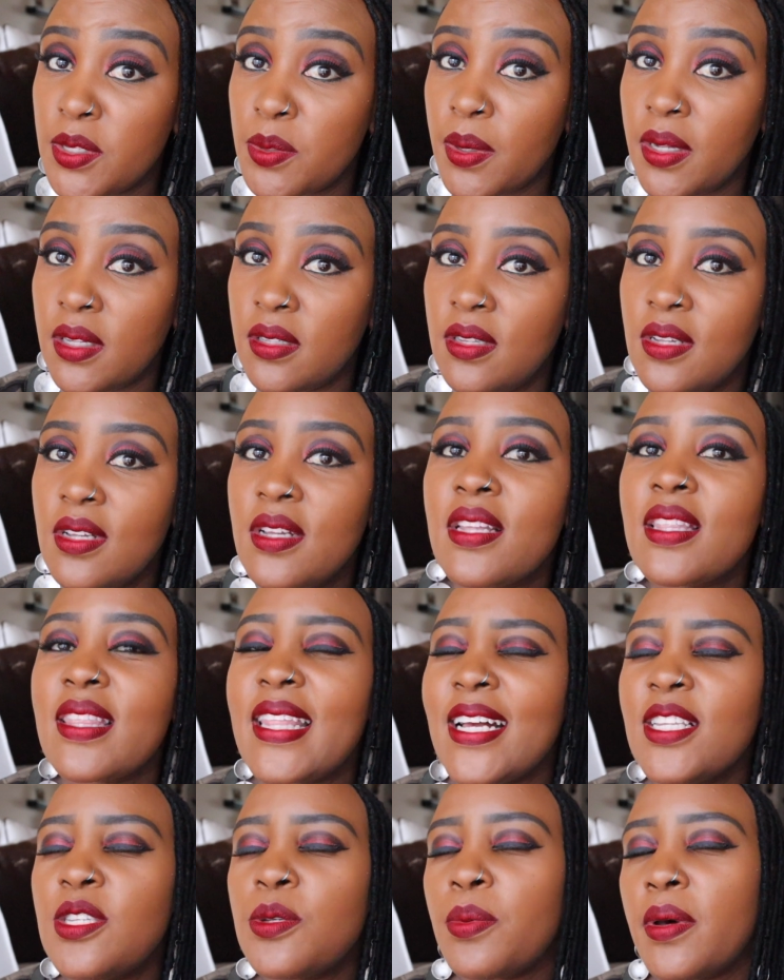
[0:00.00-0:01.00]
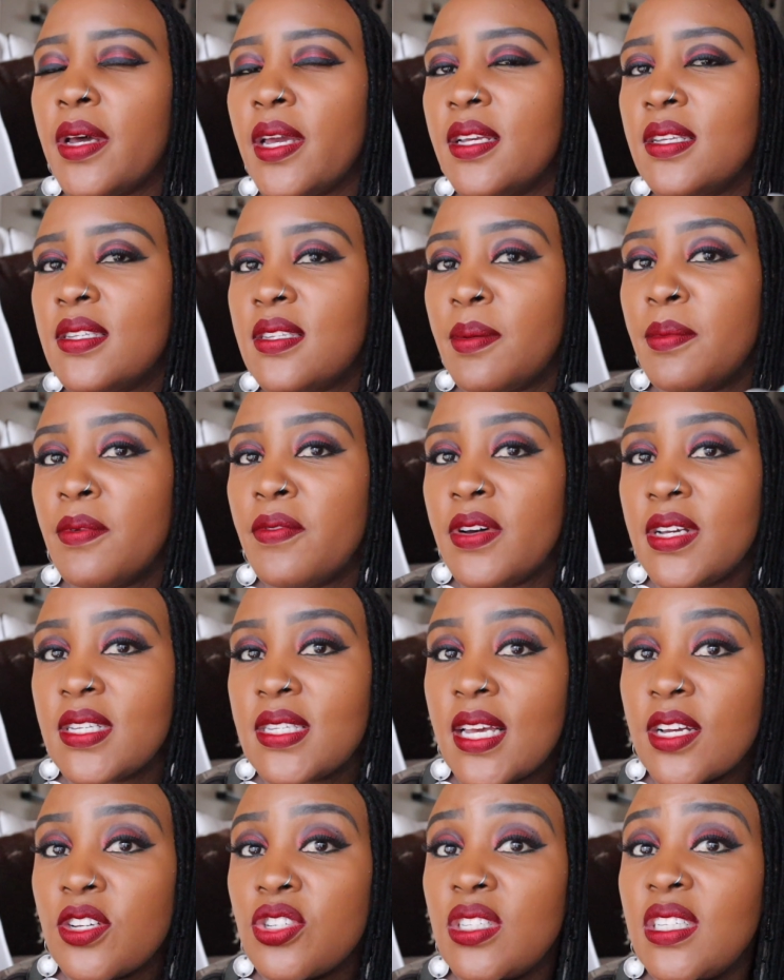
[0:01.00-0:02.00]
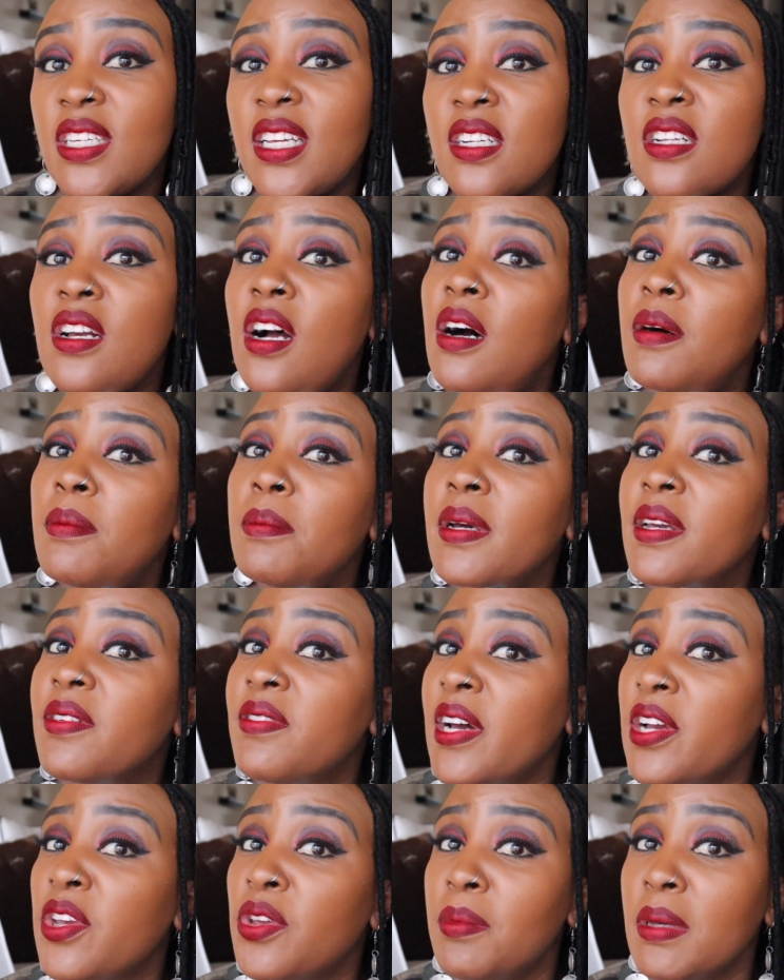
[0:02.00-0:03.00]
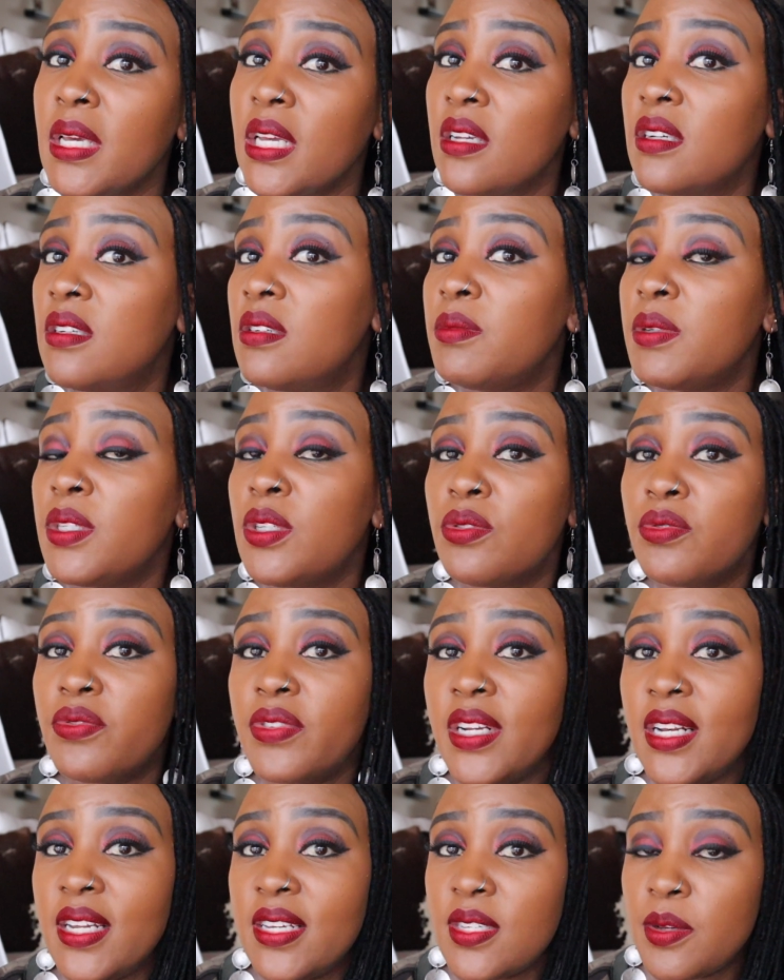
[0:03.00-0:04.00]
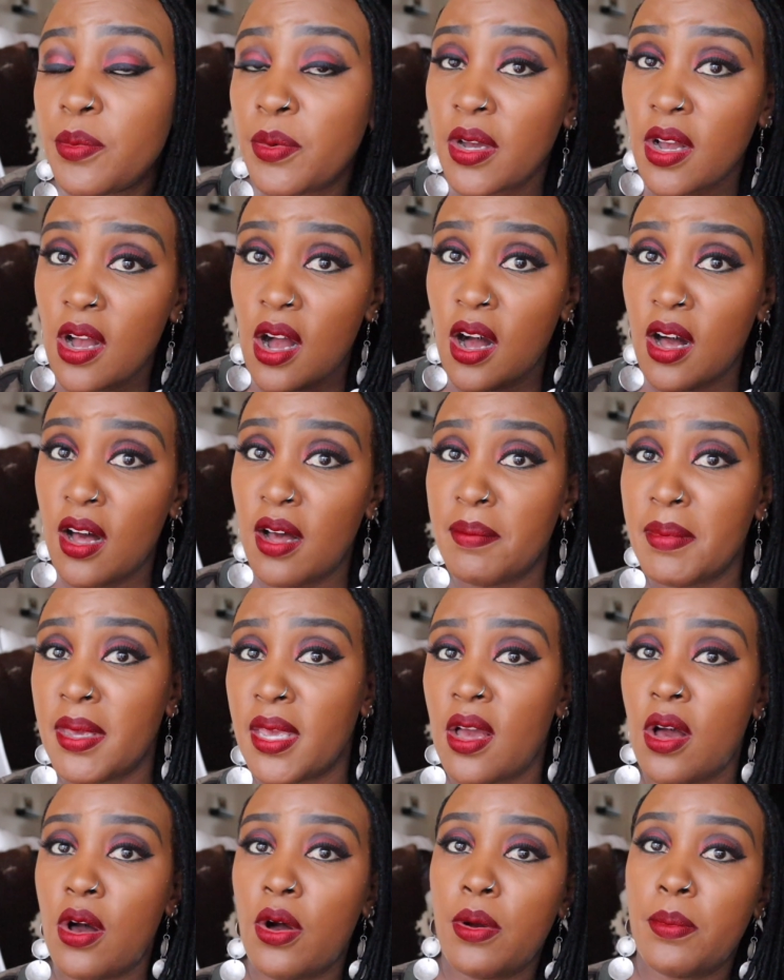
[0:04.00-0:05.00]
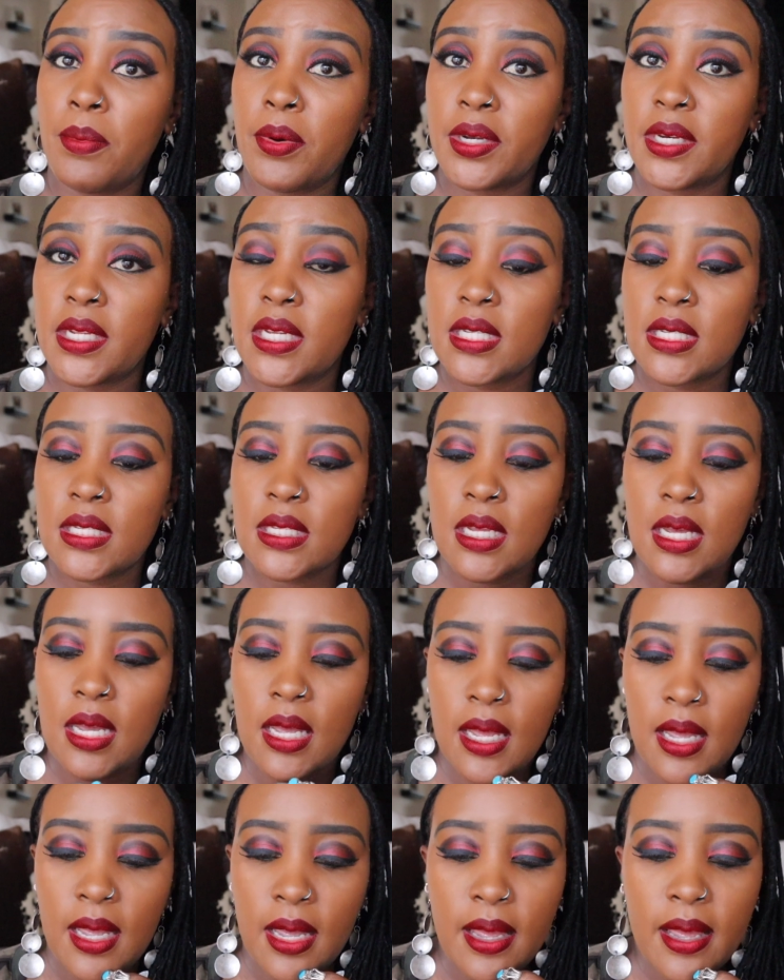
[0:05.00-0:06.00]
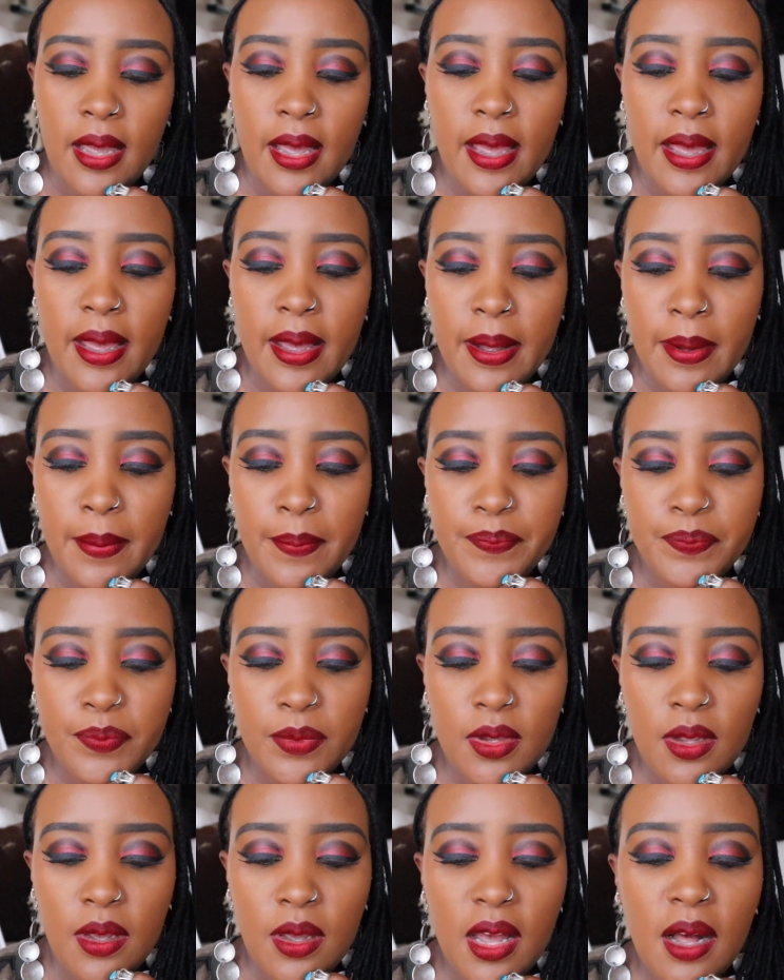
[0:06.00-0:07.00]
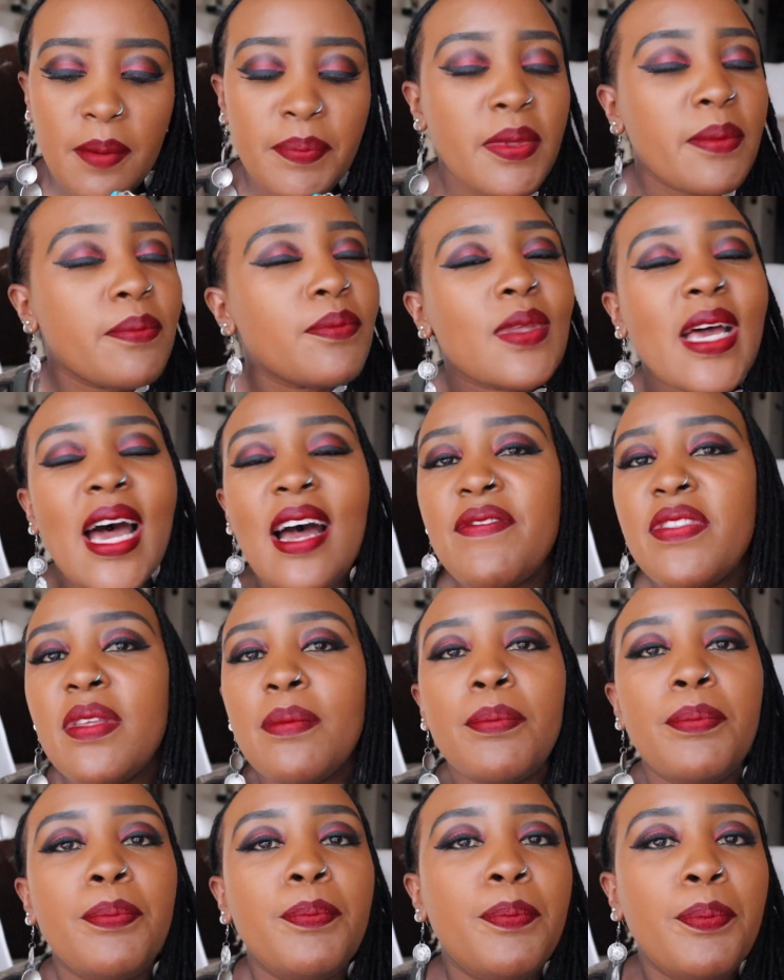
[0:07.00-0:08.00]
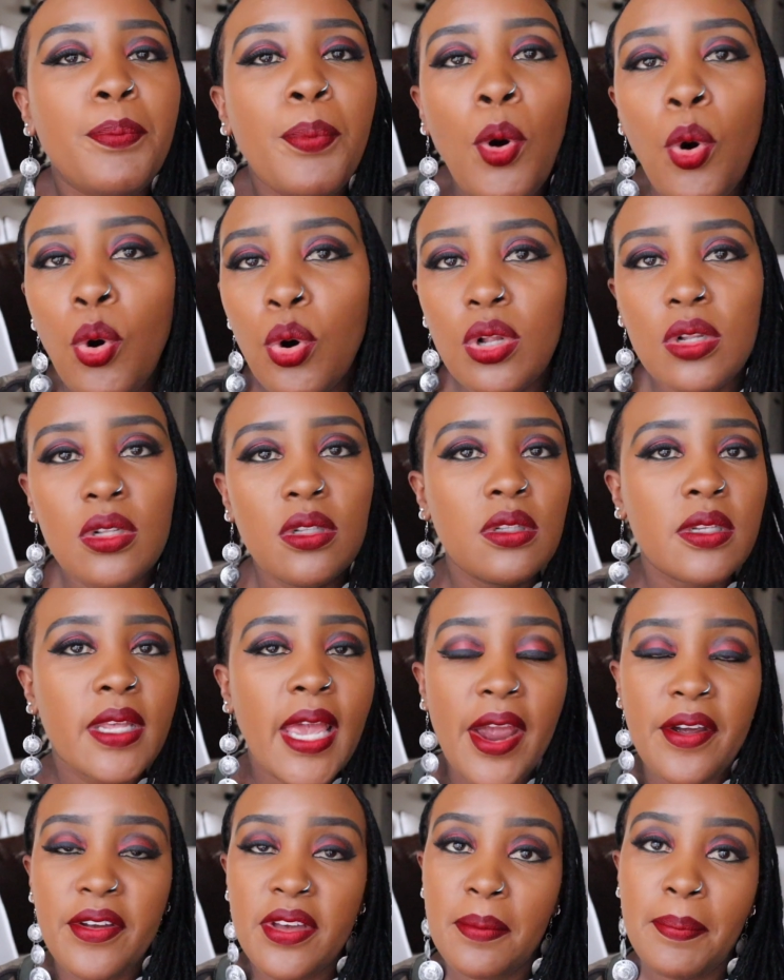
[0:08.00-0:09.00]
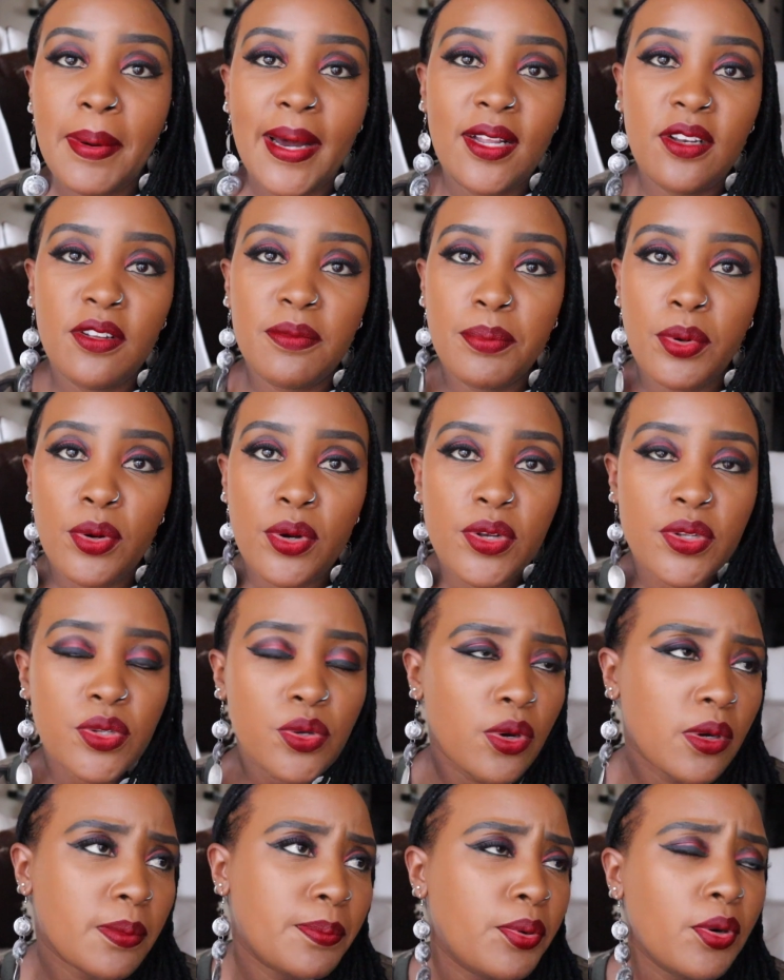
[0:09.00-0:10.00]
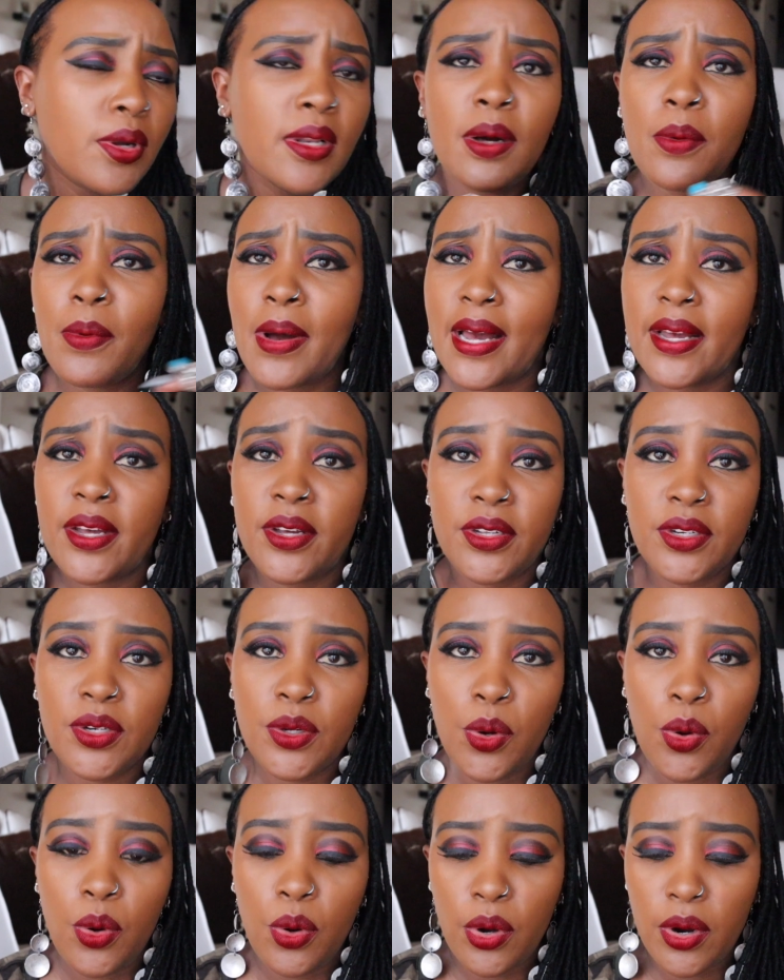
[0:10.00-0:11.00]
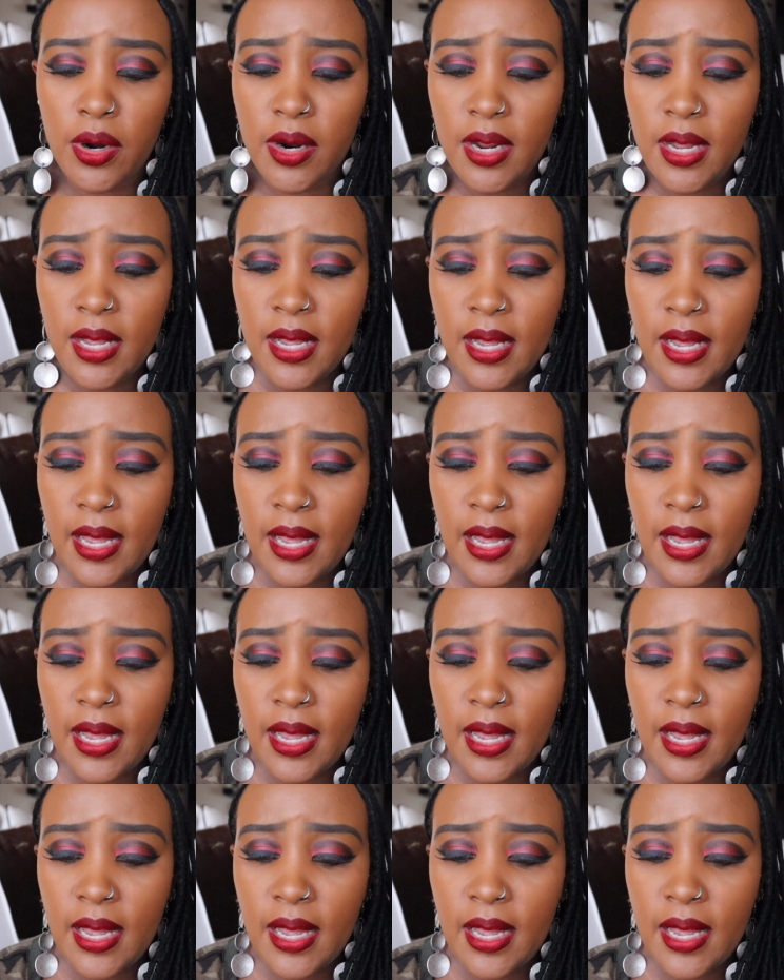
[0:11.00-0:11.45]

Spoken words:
as well. That's why some of us actually get calm by vacuuming. We don't realize that we're calming our bodies. Have them carry a pile of books or pull a wagon, or